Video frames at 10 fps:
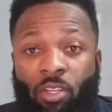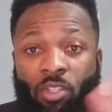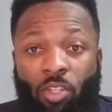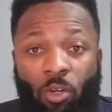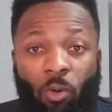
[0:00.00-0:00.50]

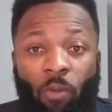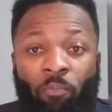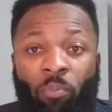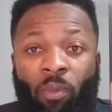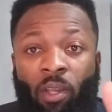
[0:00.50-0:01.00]
So
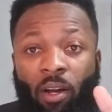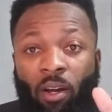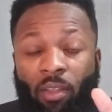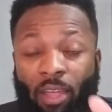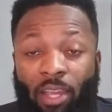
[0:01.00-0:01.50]

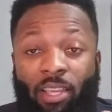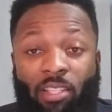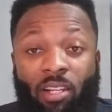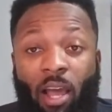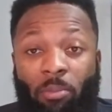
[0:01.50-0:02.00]
that is
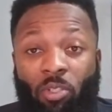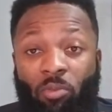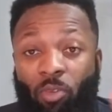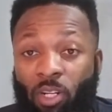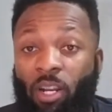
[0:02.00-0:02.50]
an option,
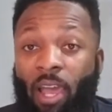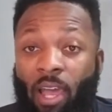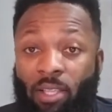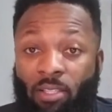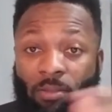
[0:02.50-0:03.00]
running
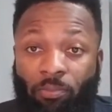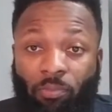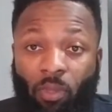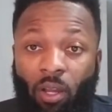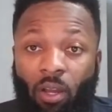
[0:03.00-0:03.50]
ads.
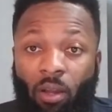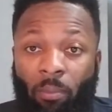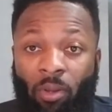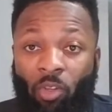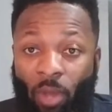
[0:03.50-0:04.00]

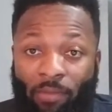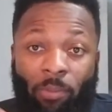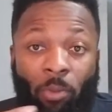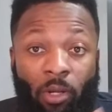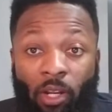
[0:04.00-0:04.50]
But you have to
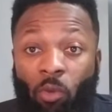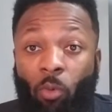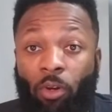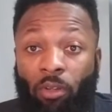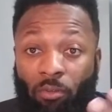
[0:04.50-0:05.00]
put in the
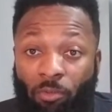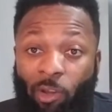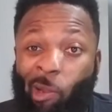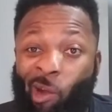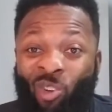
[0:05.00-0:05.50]
work and
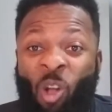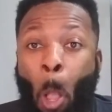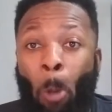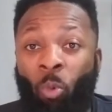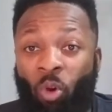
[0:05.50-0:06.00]
figure out
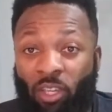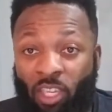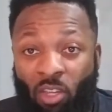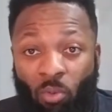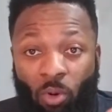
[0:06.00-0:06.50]
what
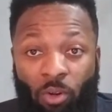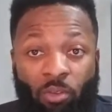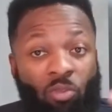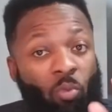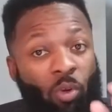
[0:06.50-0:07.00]

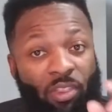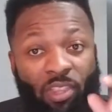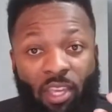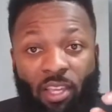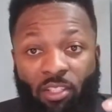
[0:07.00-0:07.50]
keywords, what
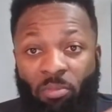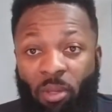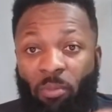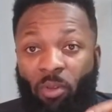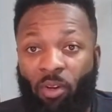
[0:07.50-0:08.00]
things
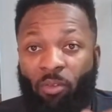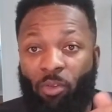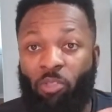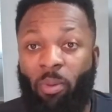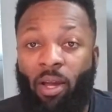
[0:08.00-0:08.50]
people are
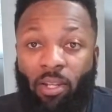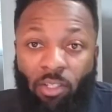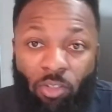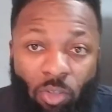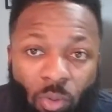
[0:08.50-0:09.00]
responding
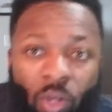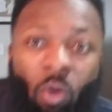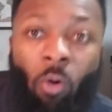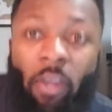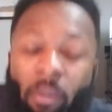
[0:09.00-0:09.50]
to,
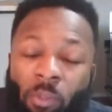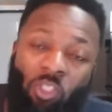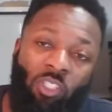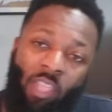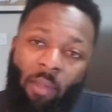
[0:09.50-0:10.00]
or
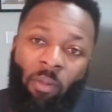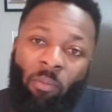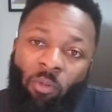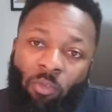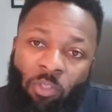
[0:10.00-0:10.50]
images that
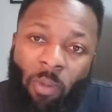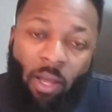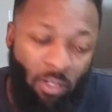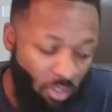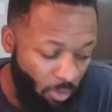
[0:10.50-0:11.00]
people are
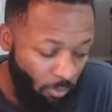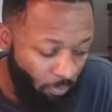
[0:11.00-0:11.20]
responding to.